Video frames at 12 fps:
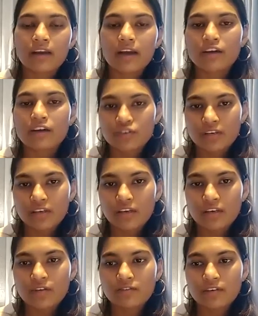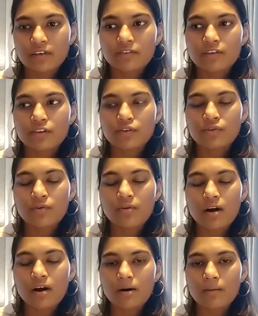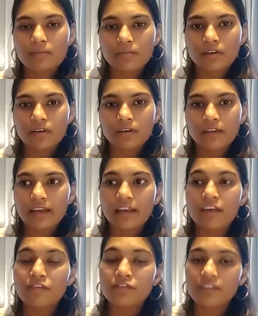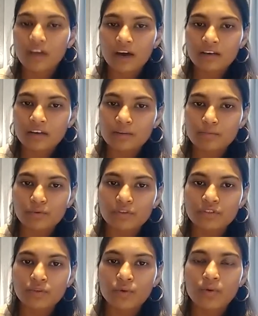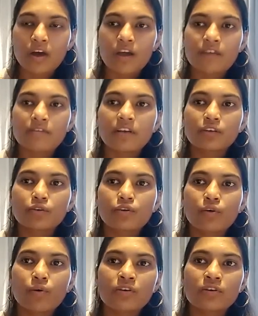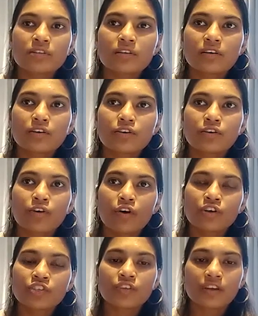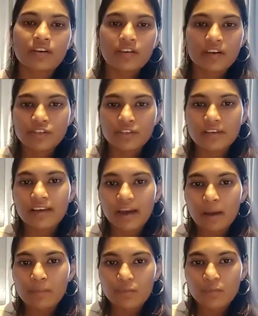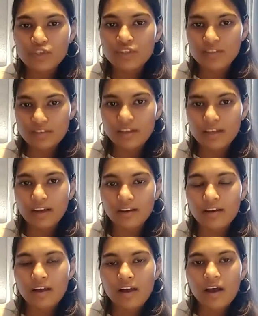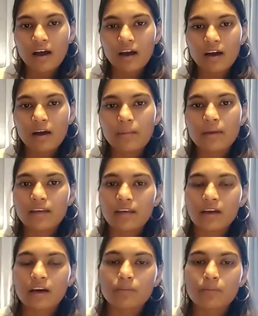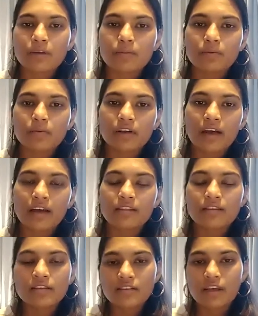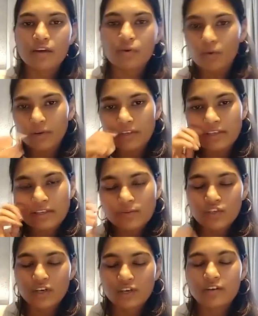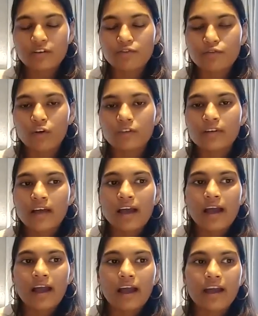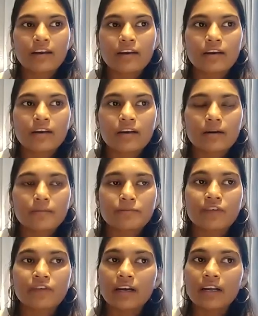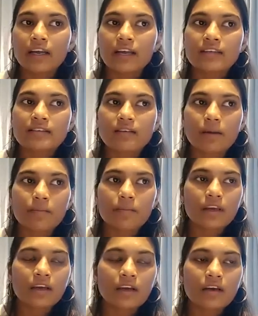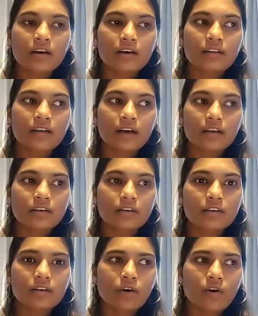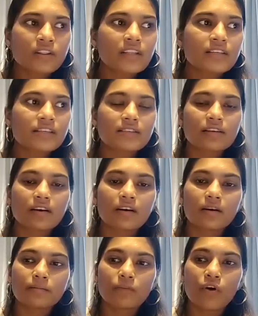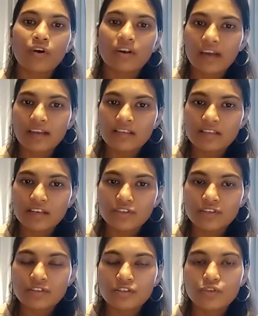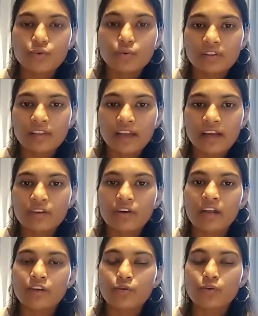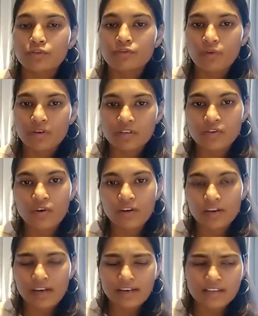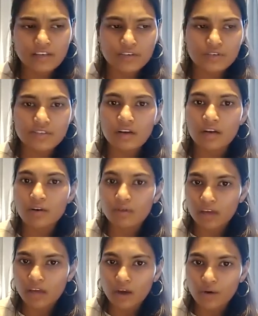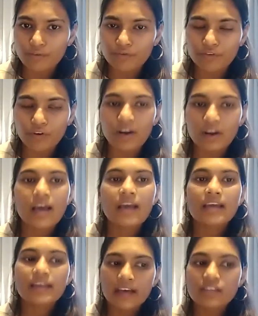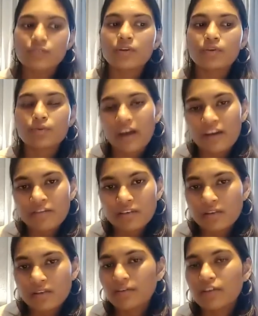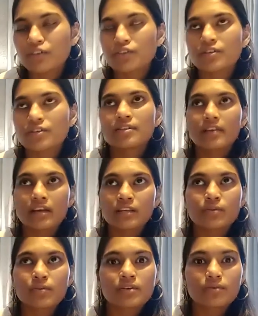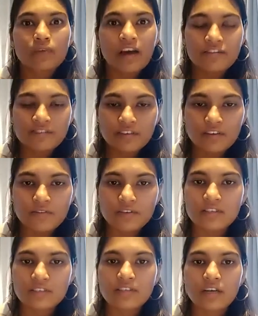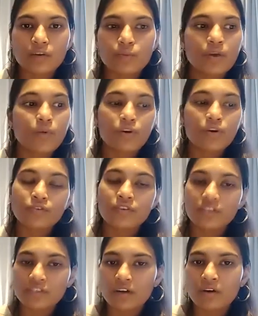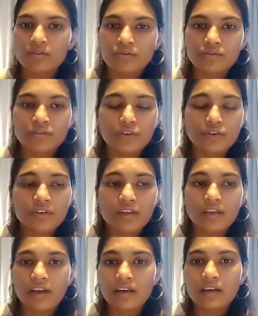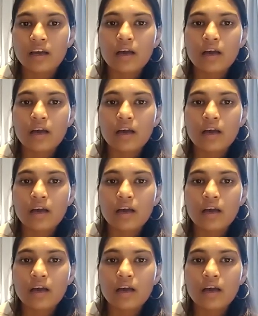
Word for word: actually ev- even you know um, like give their input so we need to close the cross generation gap which is there uh, among young people and the stakeholders which are involved and um, funding is something uh, that all these um, organizations youth led and youth focused organizations are looking out for yes we do have interventions yes we do have services that we want to reach out to you know the young